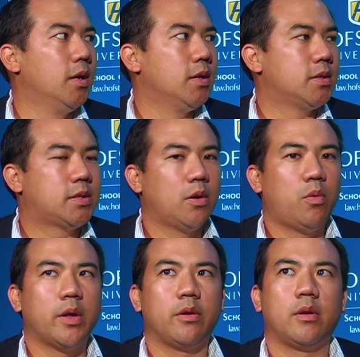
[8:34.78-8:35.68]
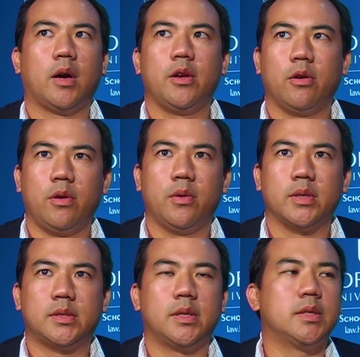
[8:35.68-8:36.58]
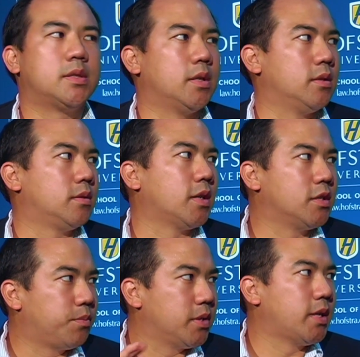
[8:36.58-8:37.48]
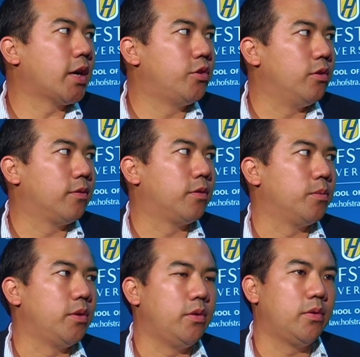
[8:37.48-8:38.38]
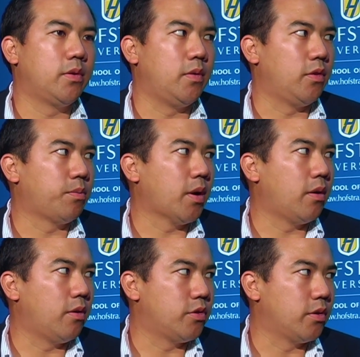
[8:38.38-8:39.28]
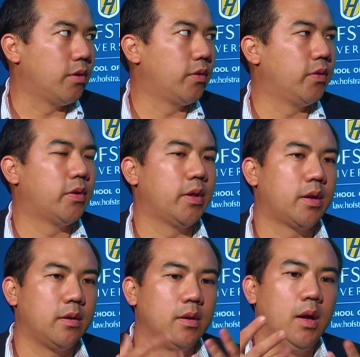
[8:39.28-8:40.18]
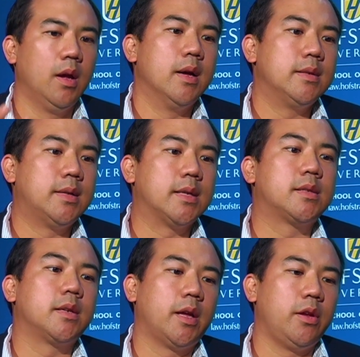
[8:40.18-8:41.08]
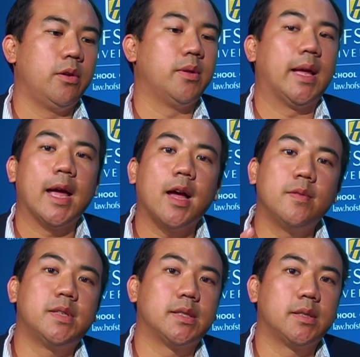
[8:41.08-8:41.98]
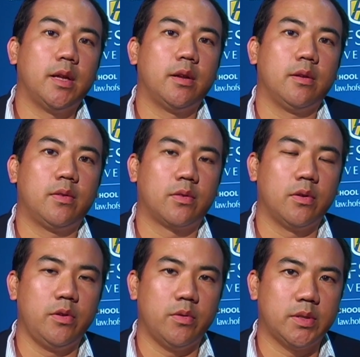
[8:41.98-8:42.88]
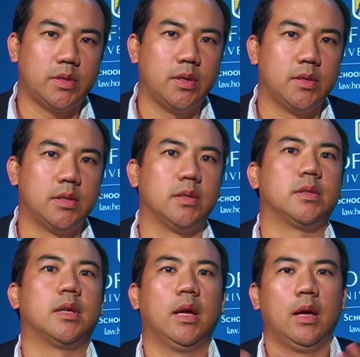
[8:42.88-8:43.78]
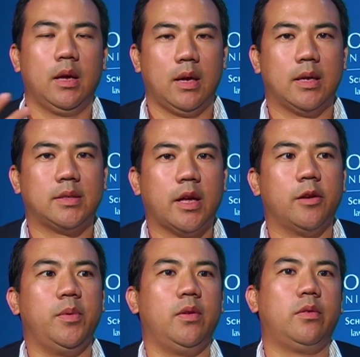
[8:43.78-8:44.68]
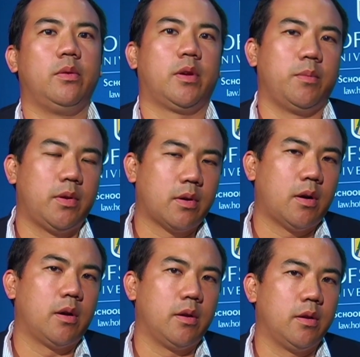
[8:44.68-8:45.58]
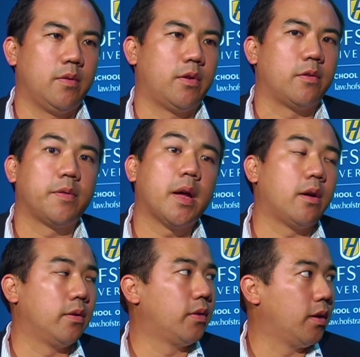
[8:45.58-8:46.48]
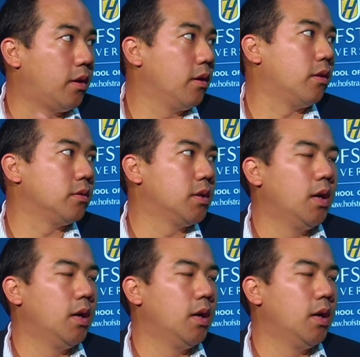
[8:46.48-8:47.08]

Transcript: So whether or not you're a U.S. citizen doesn't protect you from the use of these predator drones. And so they can designate you, and they have designated certain U.S. citizens as enemies who can be targeted if they're found and killed.